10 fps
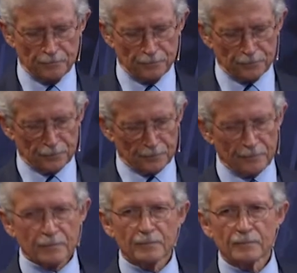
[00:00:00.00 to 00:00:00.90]

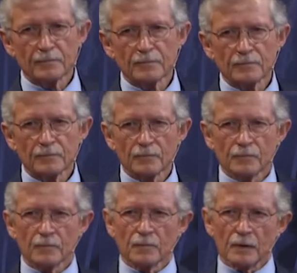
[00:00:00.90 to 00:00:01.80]

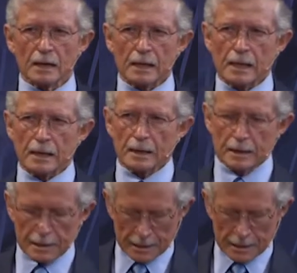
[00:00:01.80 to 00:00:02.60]
[no speech]